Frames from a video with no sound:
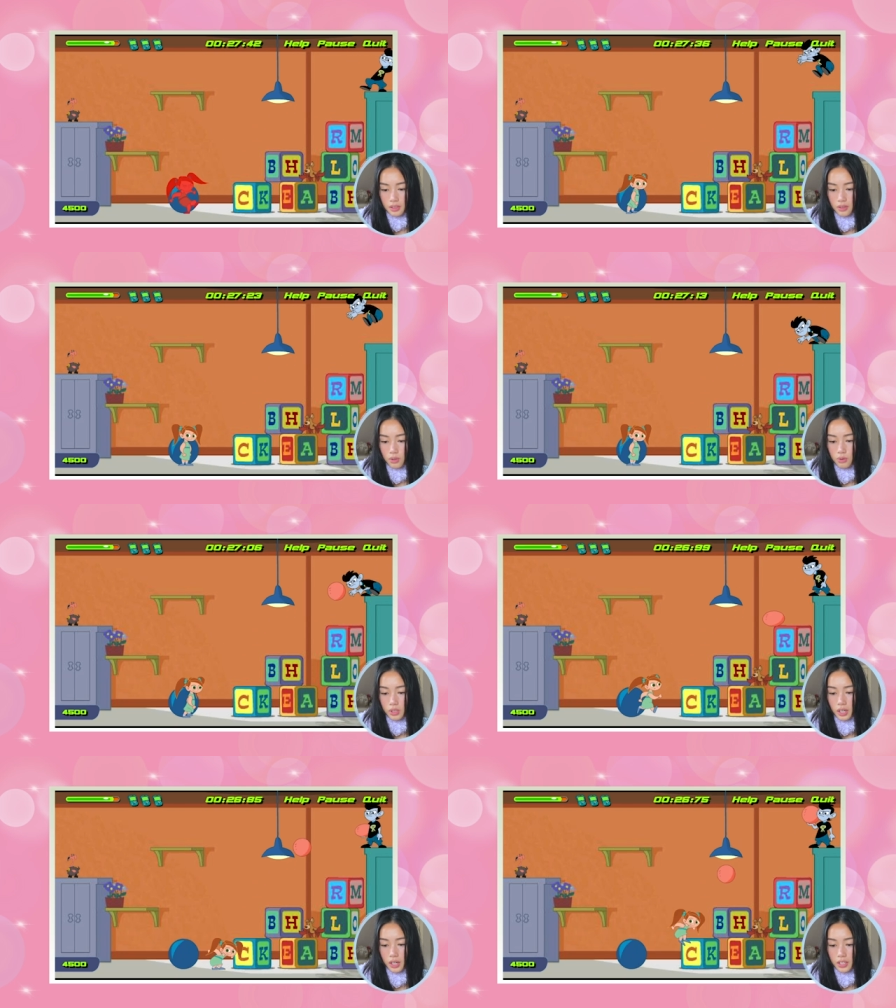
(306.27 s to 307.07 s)
Oh
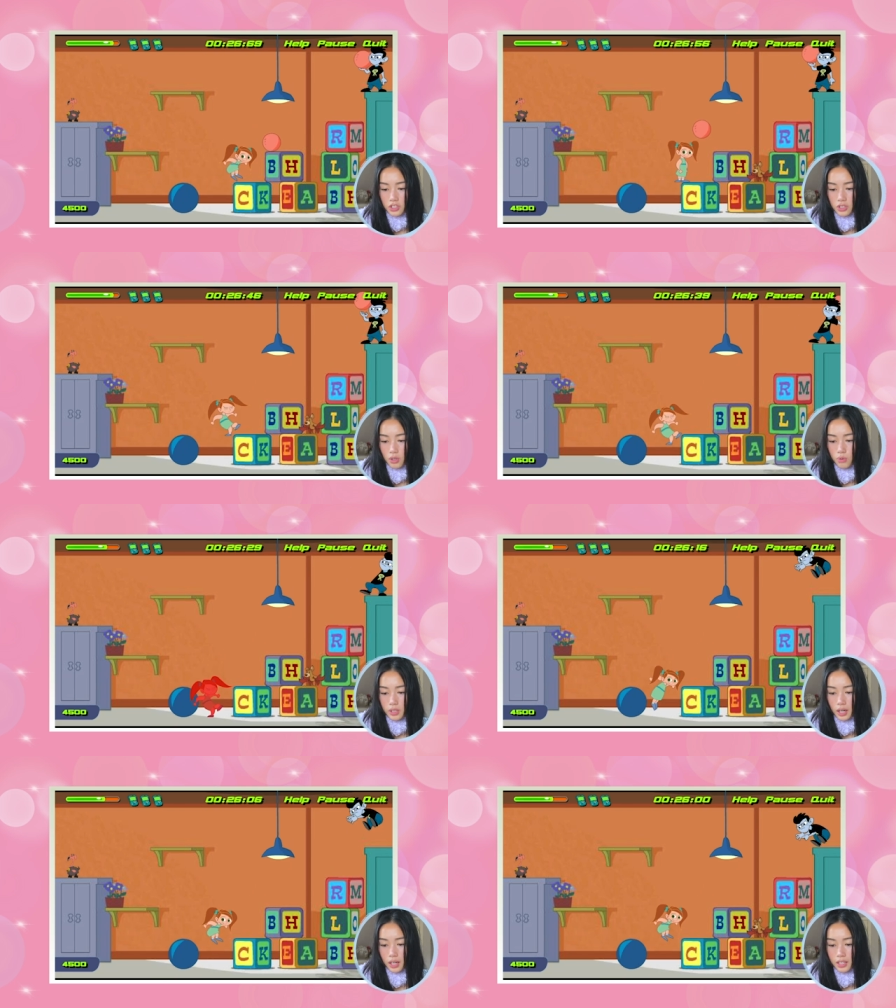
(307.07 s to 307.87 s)
gosh. Oh
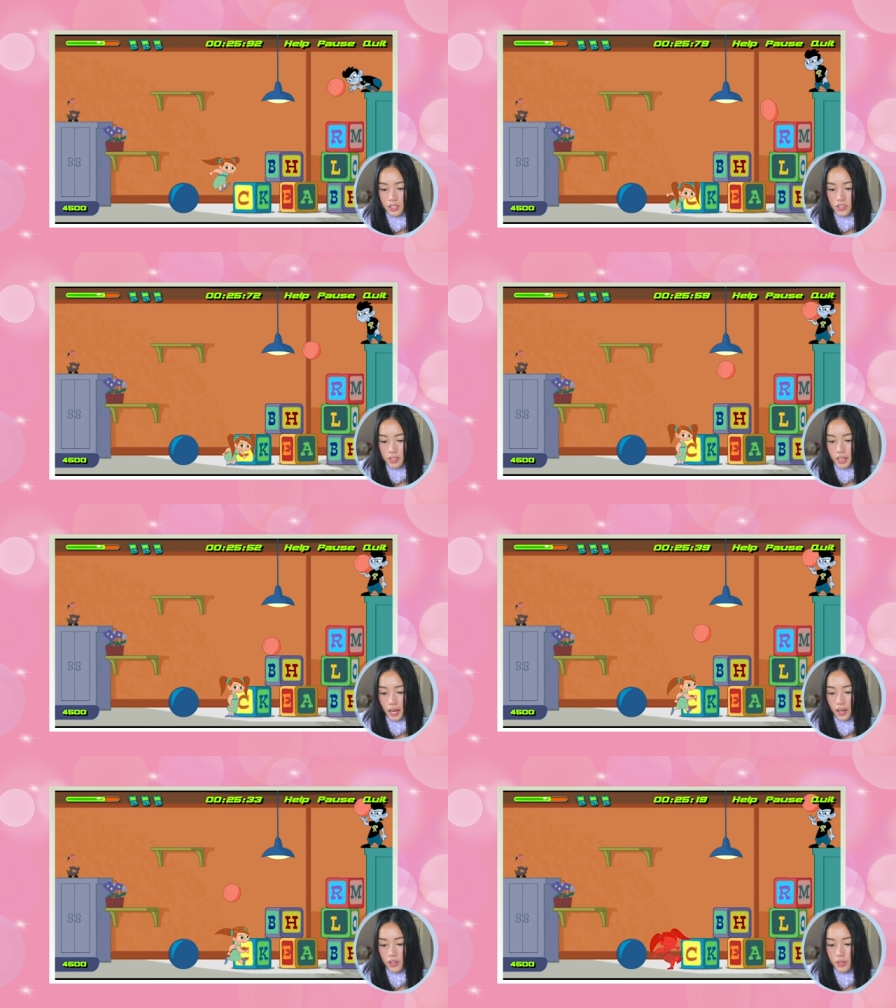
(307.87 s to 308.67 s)
gosh.
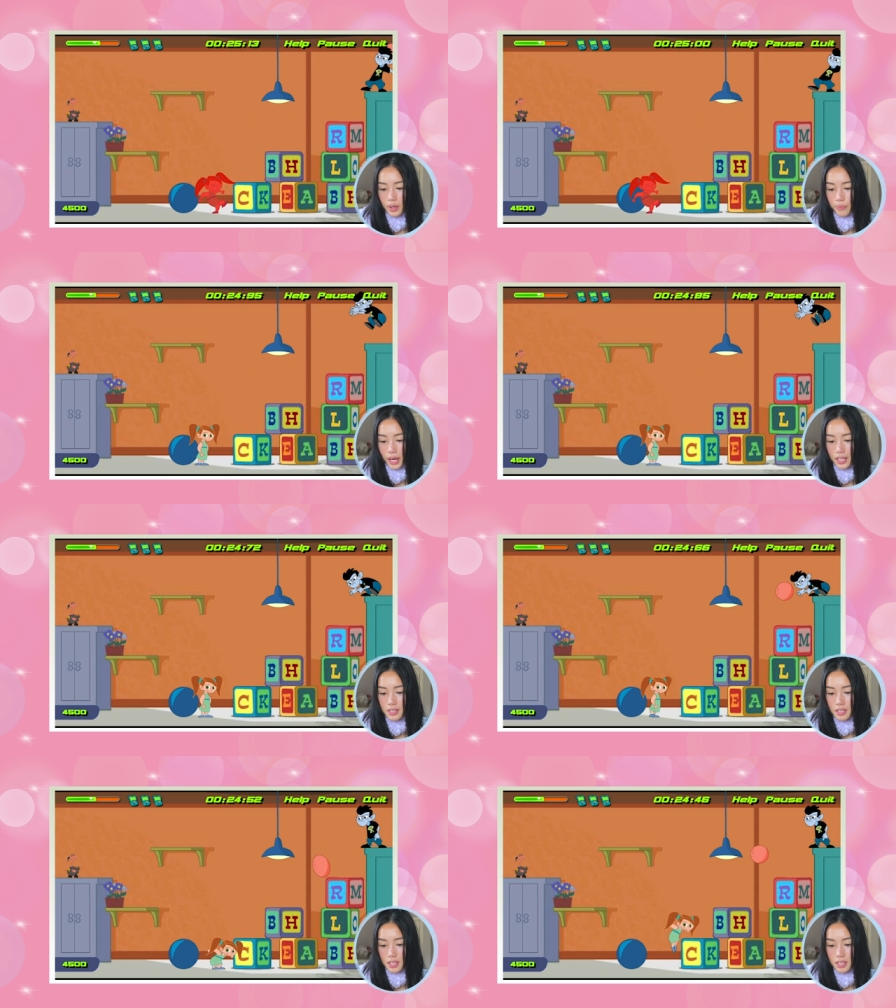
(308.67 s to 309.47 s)
How do you get
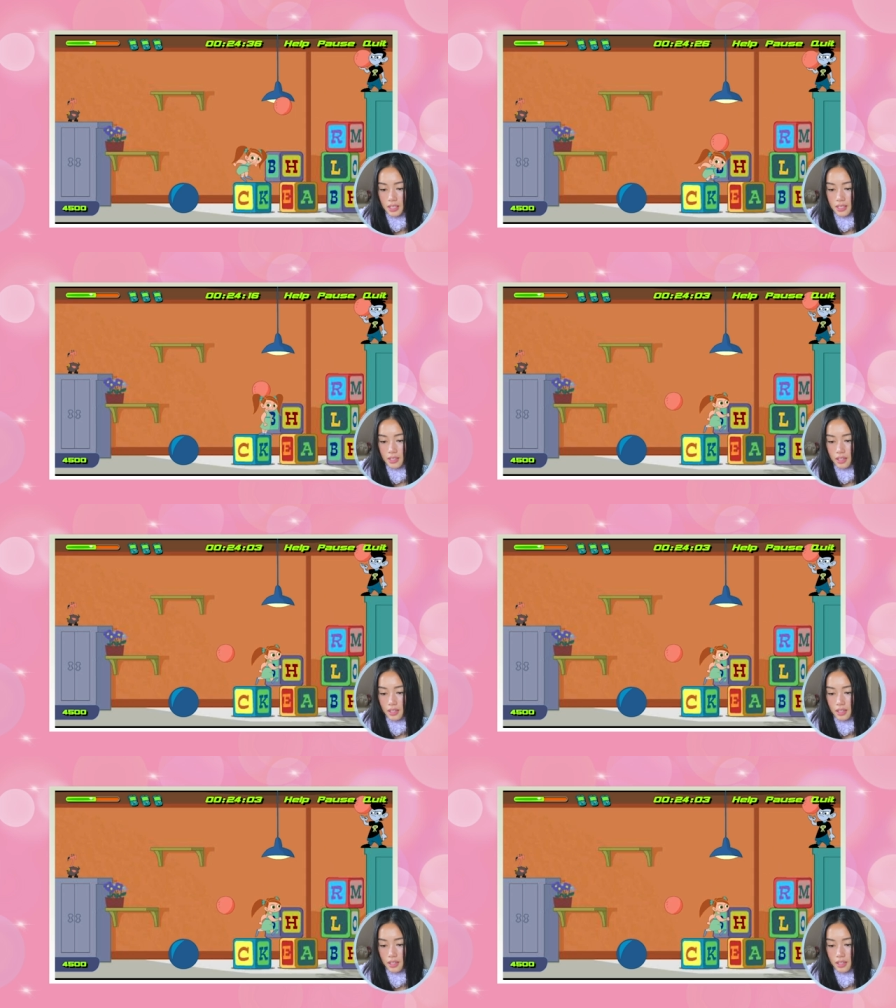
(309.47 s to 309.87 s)
past this?